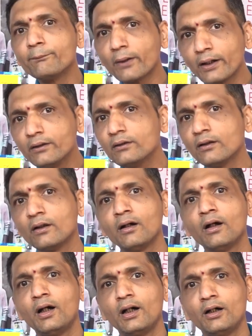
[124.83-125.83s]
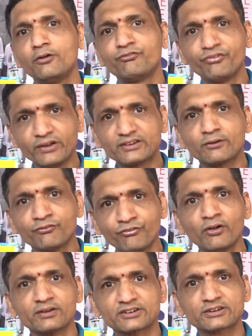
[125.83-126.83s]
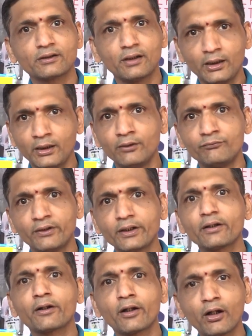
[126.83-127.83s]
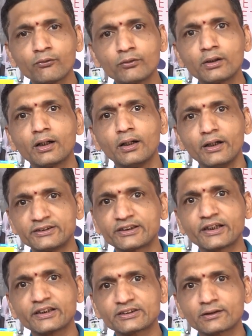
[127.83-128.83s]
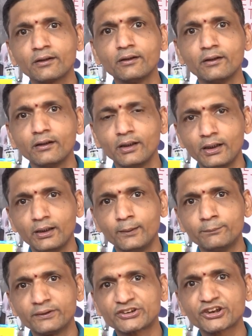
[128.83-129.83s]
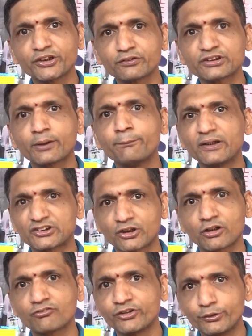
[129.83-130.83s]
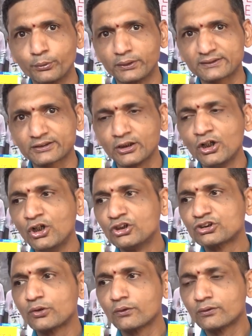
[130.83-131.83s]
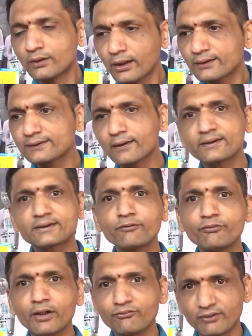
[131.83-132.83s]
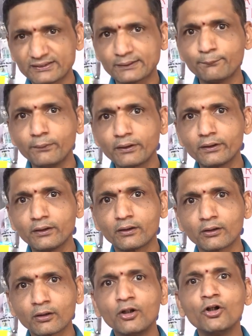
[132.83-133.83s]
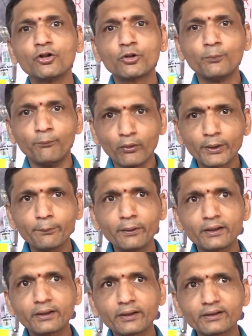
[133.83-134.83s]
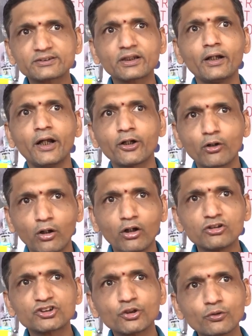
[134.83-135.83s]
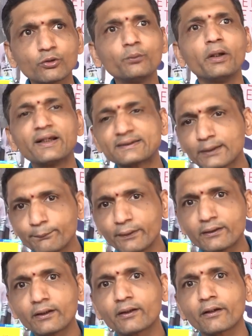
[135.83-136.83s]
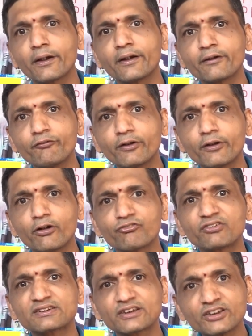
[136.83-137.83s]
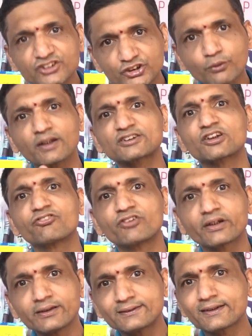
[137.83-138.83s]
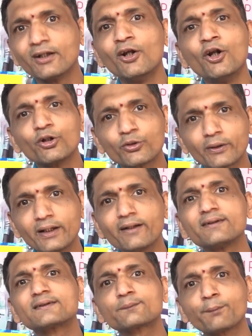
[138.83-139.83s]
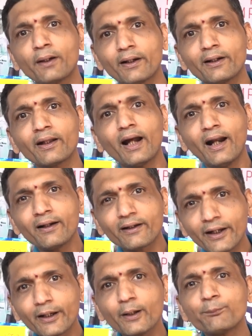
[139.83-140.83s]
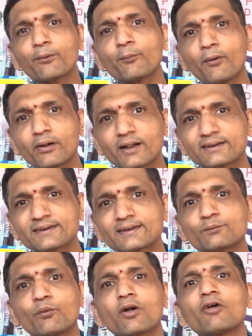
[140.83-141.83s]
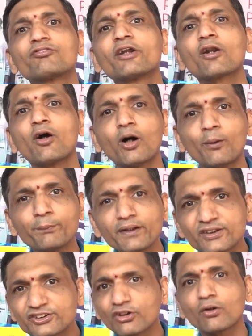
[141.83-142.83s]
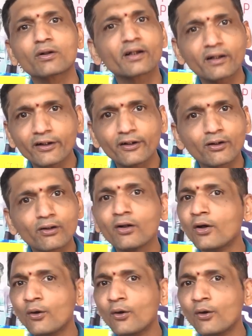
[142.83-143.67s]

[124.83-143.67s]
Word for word: by uh, uh, first, a very renowned uh, educational uh, institution based out of the US. So that is the reason we have assembled here to motivate the kids and also to exhibit the creativity of these kids to rest of the kids to get inspired and take up robotics as one of their hobbies or career